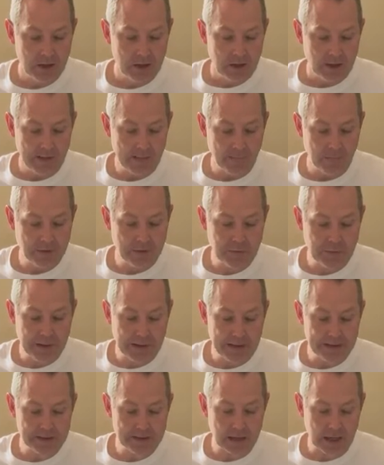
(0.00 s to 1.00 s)
it was
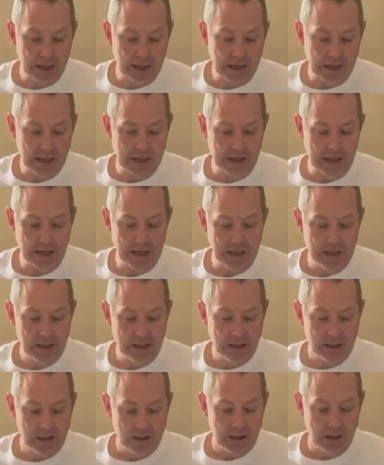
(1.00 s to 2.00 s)
based
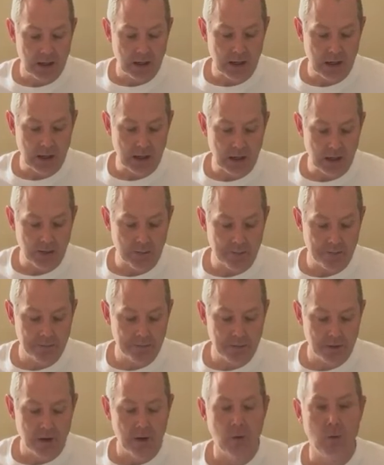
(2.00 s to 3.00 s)
on
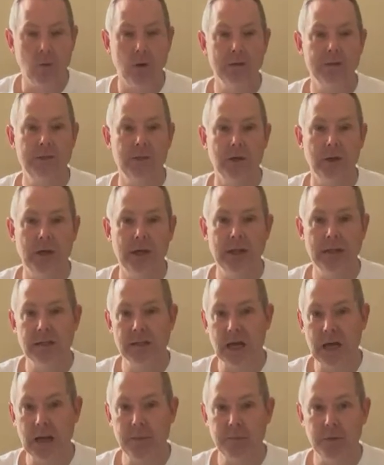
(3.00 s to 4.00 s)
was there any
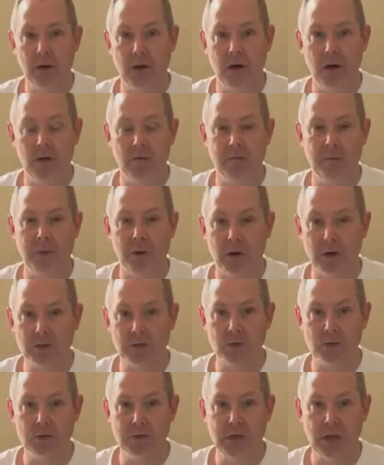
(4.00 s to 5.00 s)
type of
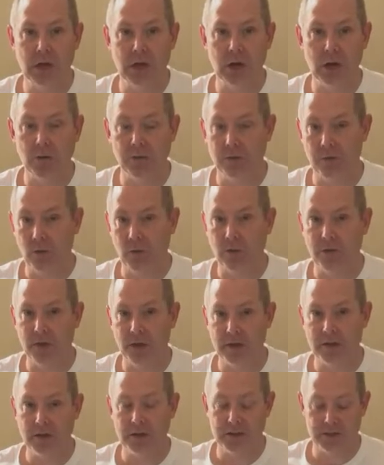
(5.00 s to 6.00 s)
partial tear or full
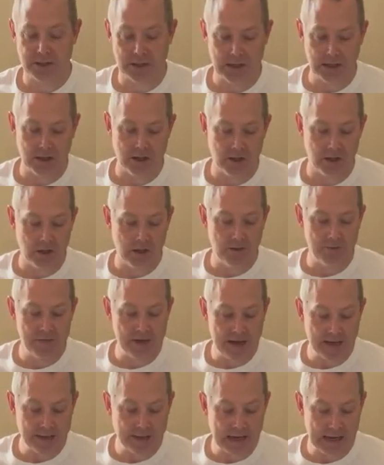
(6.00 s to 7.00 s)
thickness tear of
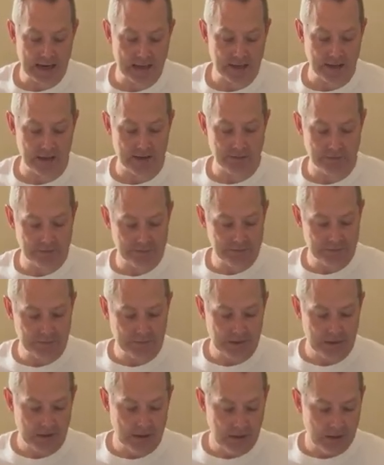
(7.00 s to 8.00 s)
that tendon.
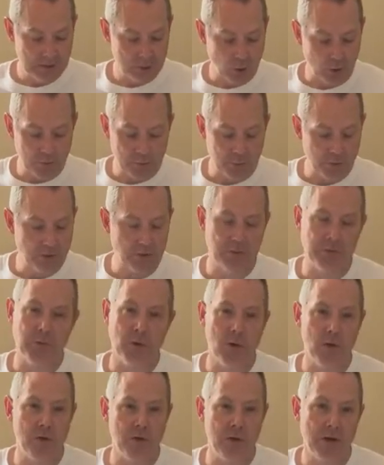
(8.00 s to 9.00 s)
So if there was a
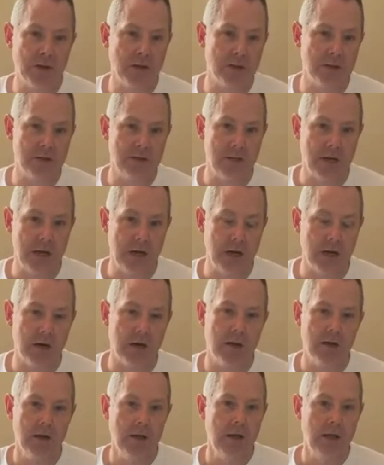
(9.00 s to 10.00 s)
full thickness
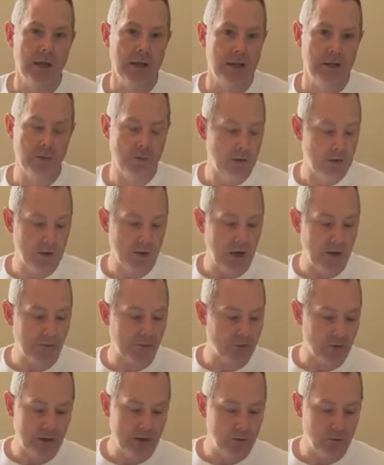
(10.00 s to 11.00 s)
tear, the
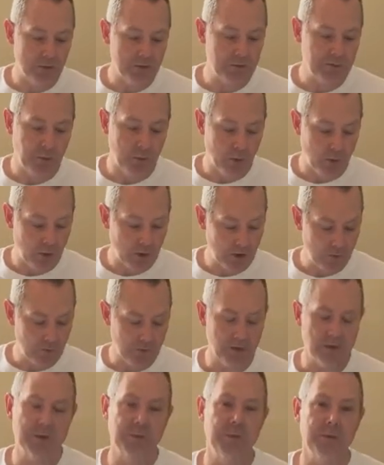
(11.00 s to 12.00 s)
recovery was poor with
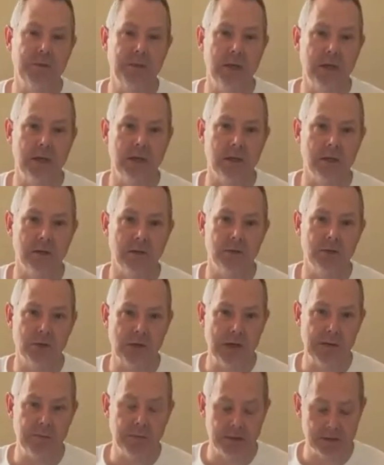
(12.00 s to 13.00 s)
those particular
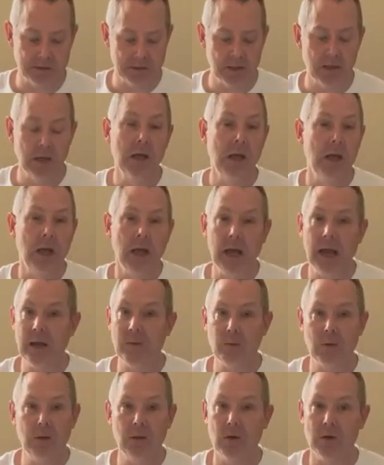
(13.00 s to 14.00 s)
treatments.
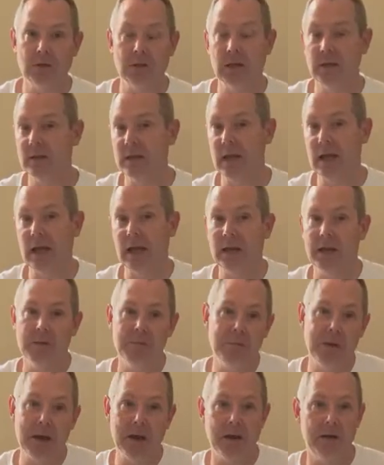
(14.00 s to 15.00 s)
And we looked on that in the
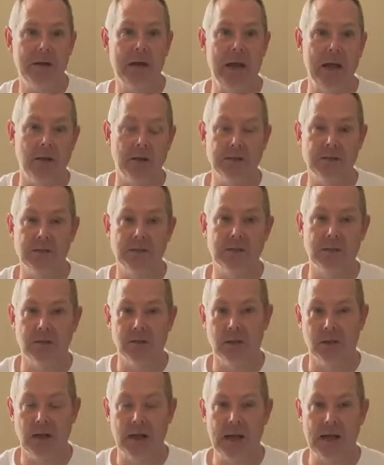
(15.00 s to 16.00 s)
meta-analysis in the
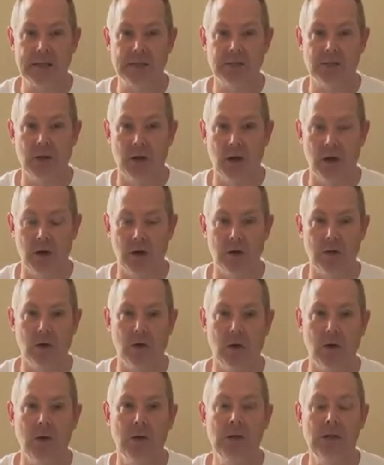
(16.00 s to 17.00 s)
last
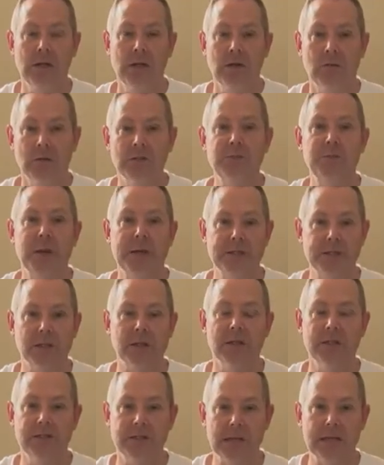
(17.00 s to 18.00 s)
article, which
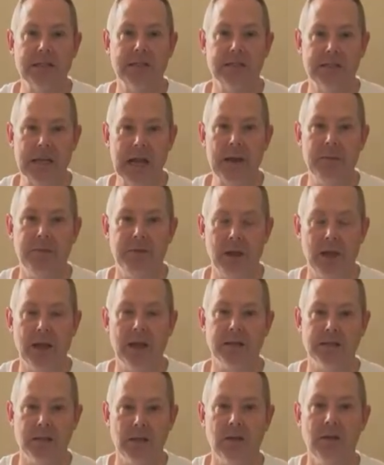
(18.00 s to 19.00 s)
basically said the same
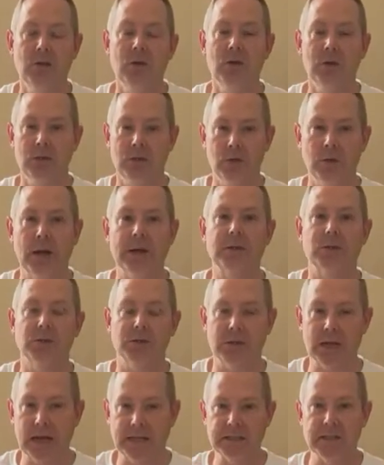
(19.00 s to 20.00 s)
thing, is that you could do
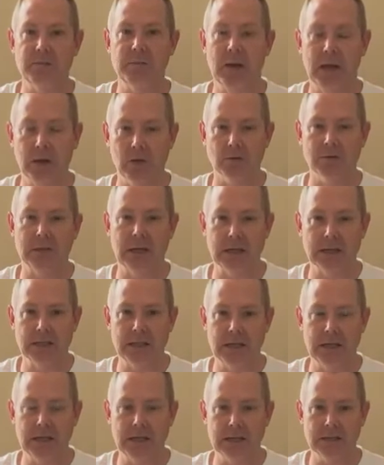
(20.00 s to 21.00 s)
exercise and manual
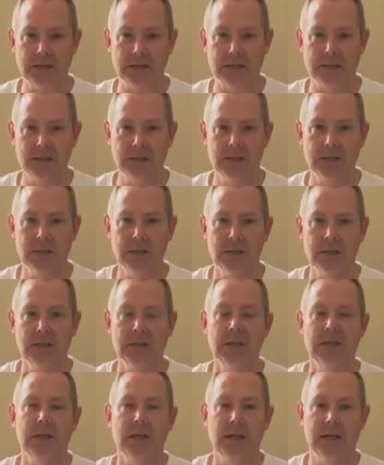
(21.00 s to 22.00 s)
techniques
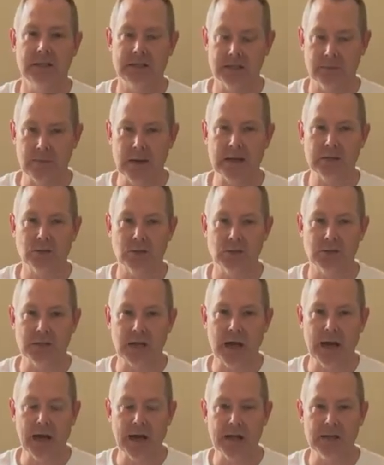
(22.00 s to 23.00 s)
and some
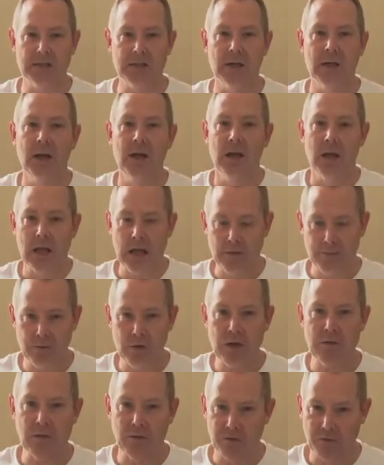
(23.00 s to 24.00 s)
exercise. If you
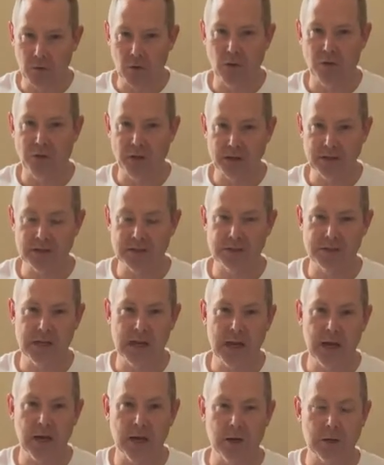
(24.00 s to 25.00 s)
have a full thickness
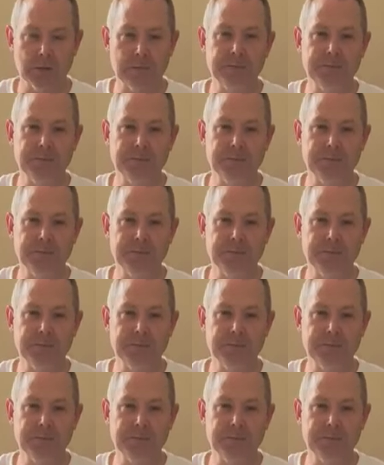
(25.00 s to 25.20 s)
tear,